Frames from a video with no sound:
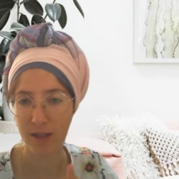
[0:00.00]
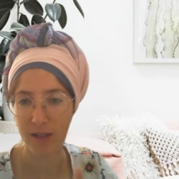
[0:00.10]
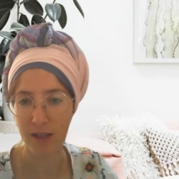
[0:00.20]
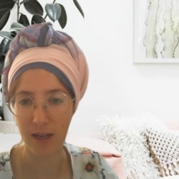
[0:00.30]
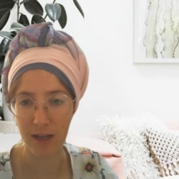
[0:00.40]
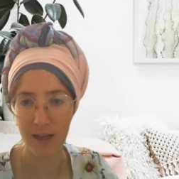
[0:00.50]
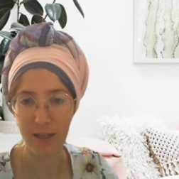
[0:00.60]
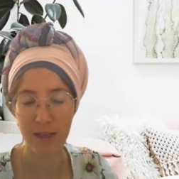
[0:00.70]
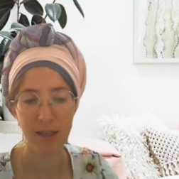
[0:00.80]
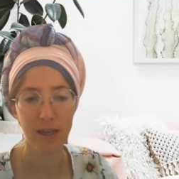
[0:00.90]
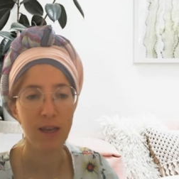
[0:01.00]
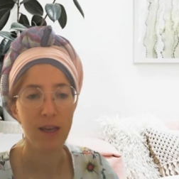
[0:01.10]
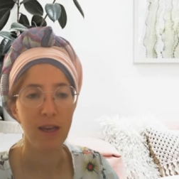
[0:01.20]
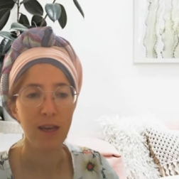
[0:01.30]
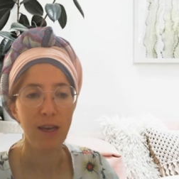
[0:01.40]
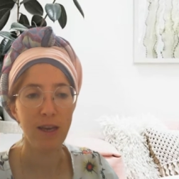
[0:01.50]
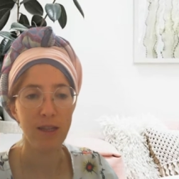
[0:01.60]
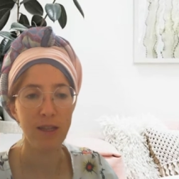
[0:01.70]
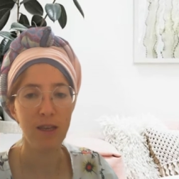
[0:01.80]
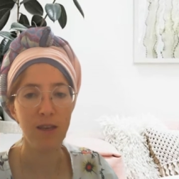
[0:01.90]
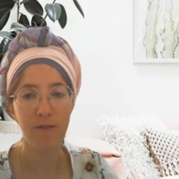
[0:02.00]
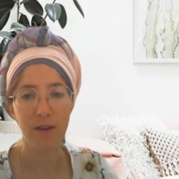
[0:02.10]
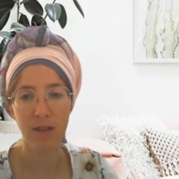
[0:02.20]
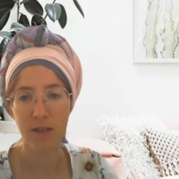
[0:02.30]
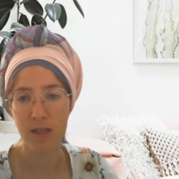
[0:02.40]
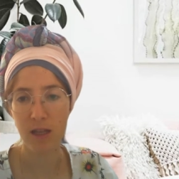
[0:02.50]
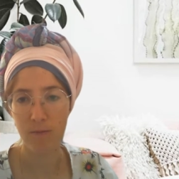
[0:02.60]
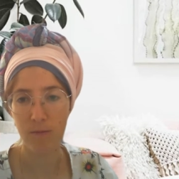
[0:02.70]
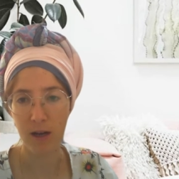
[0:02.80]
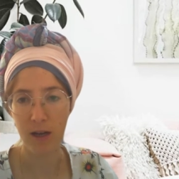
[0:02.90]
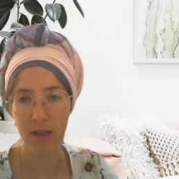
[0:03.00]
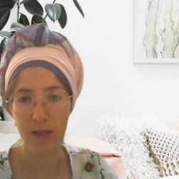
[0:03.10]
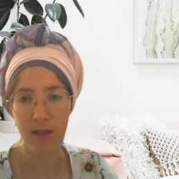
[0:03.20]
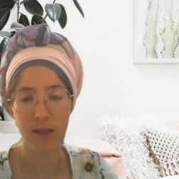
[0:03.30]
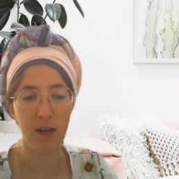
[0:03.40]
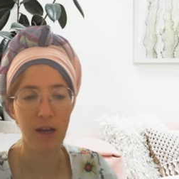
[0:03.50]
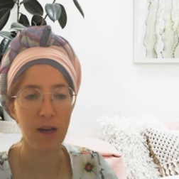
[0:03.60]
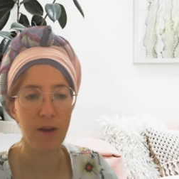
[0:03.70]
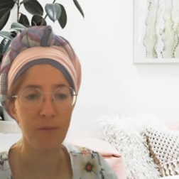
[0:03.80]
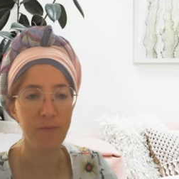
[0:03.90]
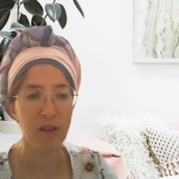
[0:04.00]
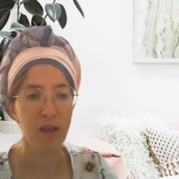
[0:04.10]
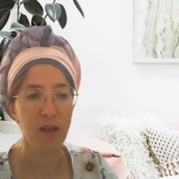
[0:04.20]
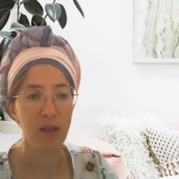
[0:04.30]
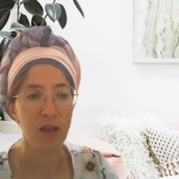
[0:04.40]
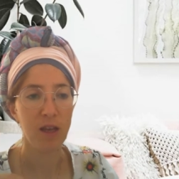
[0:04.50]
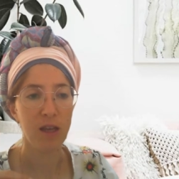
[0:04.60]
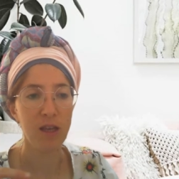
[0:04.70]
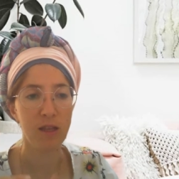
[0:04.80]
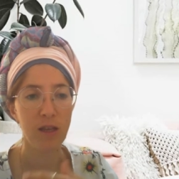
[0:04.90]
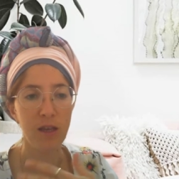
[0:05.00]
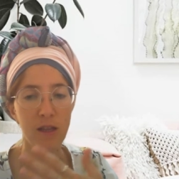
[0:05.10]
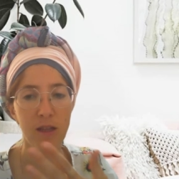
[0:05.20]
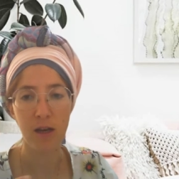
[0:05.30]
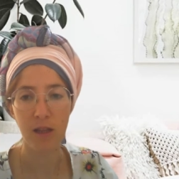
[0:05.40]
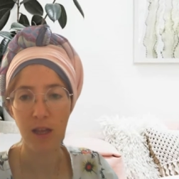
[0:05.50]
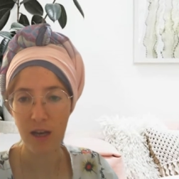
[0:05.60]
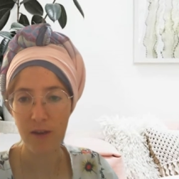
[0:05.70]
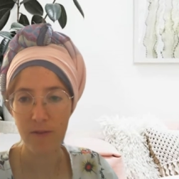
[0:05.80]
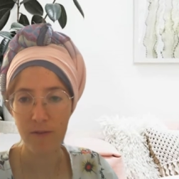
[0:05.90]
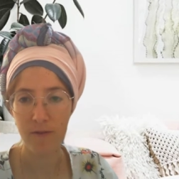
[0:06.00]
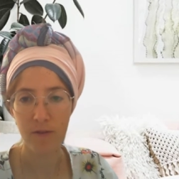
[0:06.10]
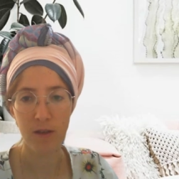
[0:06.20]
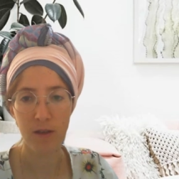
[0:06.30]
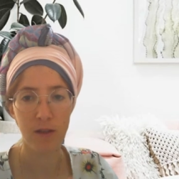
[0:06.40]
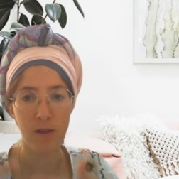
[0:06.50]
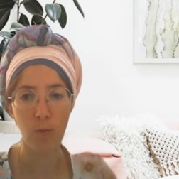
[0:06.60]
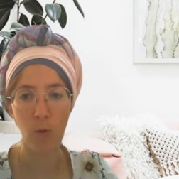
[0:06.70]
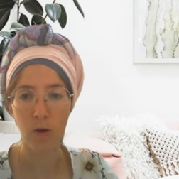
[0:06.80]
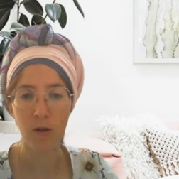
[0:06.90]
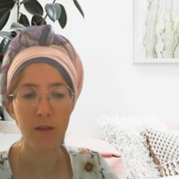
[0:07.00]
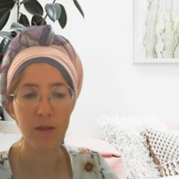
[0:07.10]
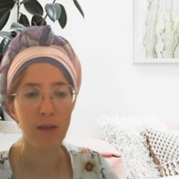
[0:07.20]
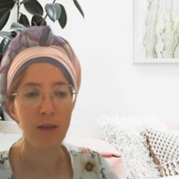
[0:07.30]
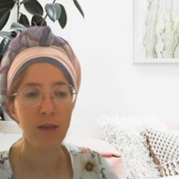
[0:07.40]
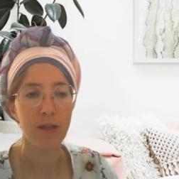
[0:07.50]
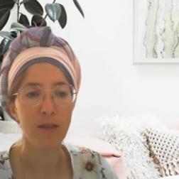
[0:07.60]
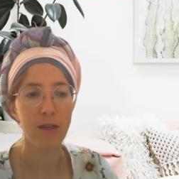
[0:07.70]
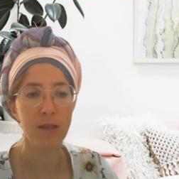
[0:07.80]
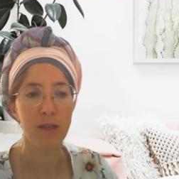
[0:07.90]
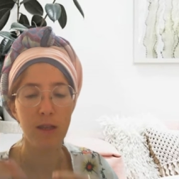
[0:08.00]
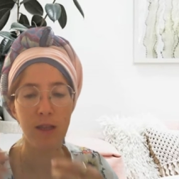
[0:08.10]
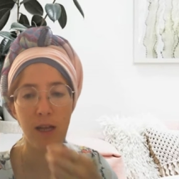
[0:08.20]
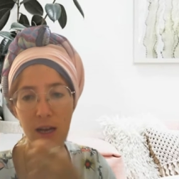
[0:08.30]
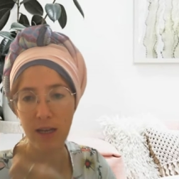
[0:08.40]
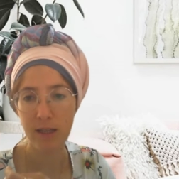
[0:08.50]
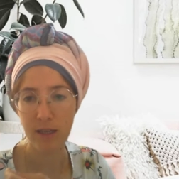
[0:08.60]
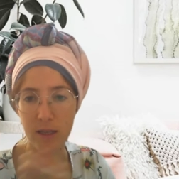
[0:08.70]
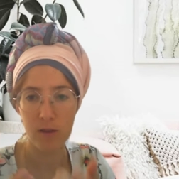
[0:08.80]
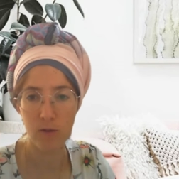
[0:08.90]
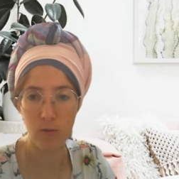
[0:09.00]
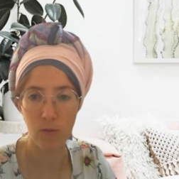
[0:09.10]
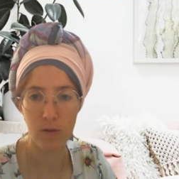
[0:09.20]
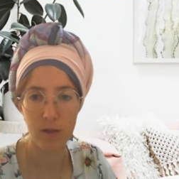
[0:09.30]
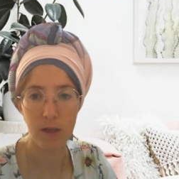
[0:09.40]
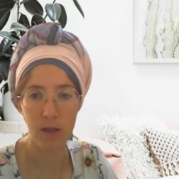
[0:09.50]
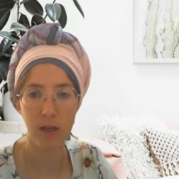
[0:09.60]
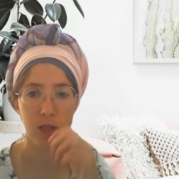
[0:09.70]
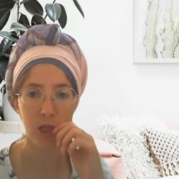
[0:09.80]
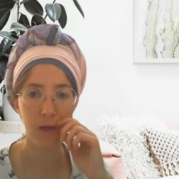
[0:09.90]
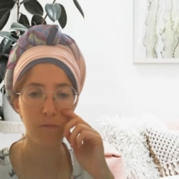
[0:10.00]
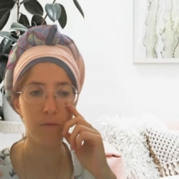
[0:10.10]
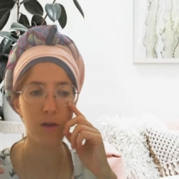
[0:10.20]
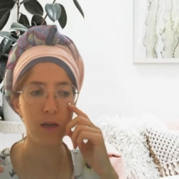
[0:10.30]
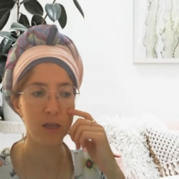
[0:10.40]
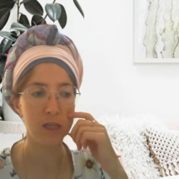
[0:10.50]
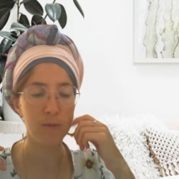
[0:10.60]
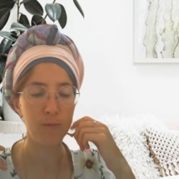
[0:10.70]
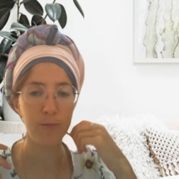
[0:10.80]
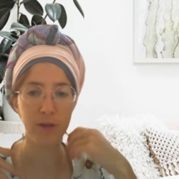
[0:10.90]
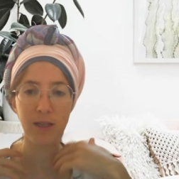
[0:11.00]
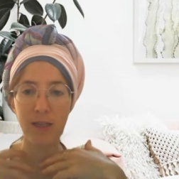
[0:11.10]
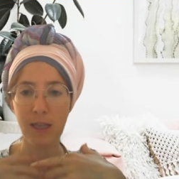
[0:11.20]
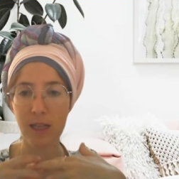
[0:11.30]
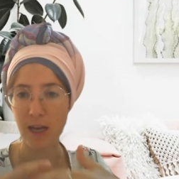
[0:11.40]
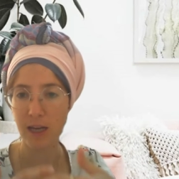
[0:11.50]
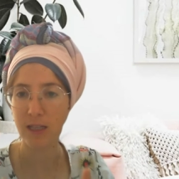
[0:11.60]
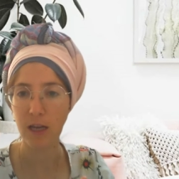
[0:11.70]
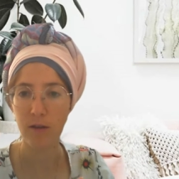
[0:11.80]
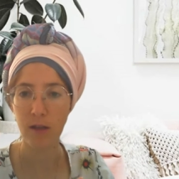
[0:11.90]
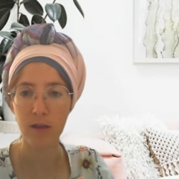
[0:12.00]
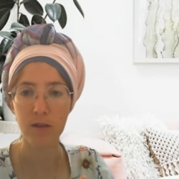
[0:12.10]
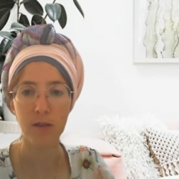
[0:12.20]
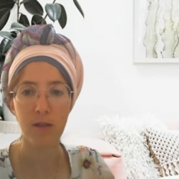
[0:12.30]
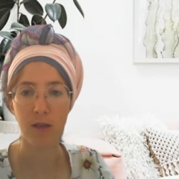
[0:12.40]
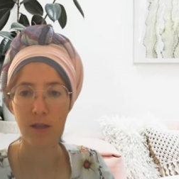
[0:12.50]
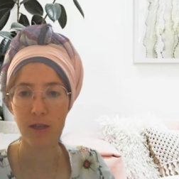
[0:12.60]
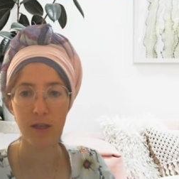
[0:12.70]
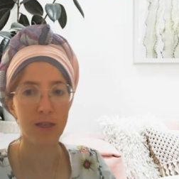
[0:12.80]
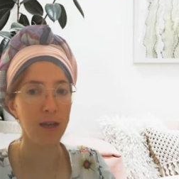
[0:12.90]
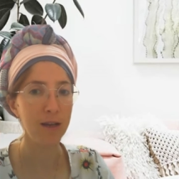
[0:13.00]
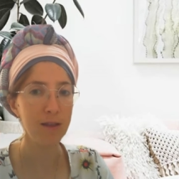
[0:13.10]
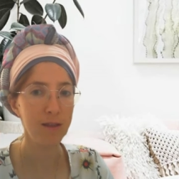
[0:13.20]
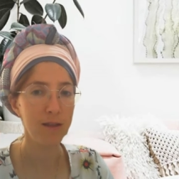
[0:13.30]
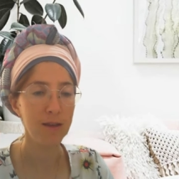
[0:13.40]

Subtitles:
the light. And if I understand him right, in our life, in the world, there's lights and tools. Hashem springs light on us, the sun,